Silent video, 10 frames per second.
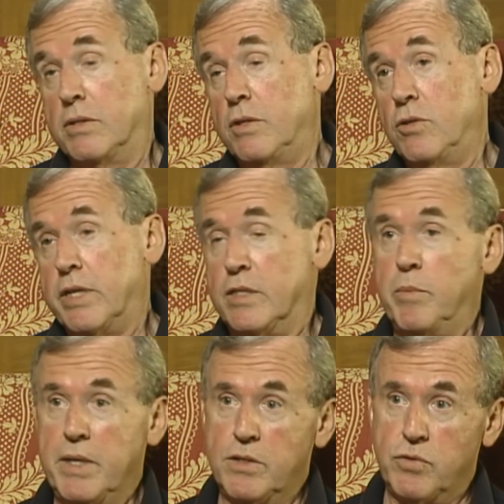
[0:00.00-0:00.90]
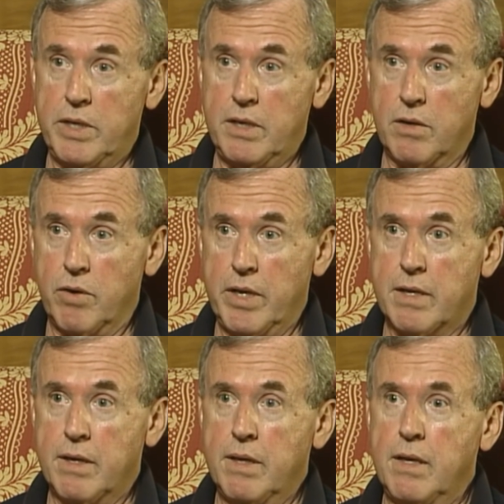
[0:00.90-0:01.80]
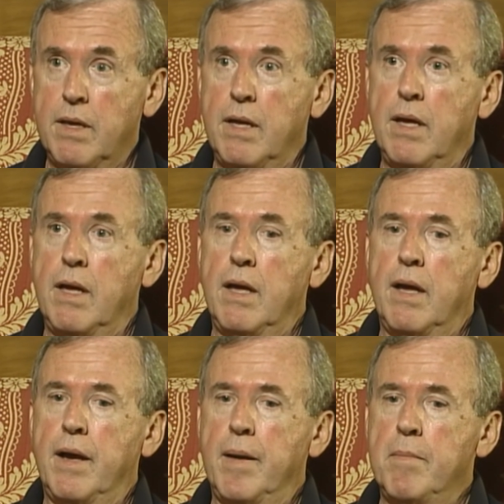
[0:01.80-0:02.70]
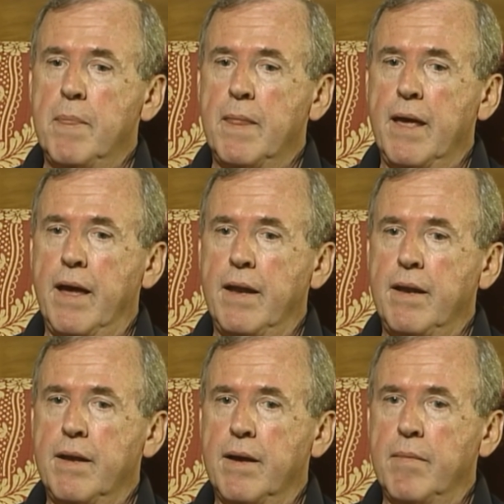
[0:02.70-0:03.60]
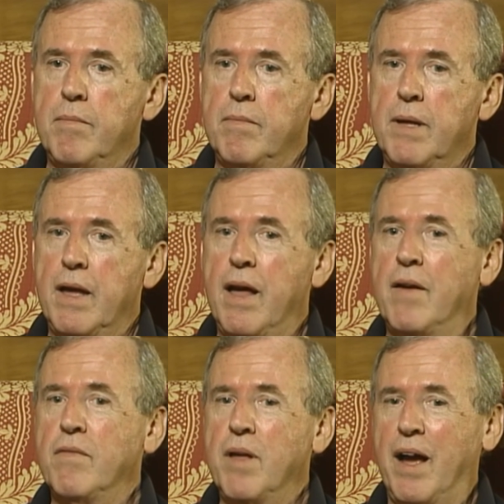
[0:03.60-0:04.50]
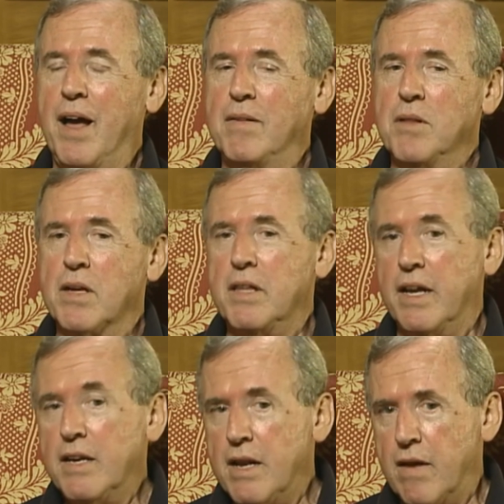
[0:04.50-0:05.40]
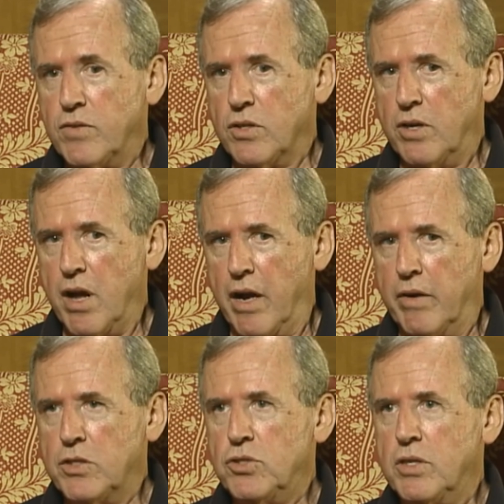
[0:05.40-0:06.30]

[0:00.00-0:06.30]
the New Testament is written in Greek. Um, and um, I, uh, I, uh, uh, luckily, I didn't have to learn Irish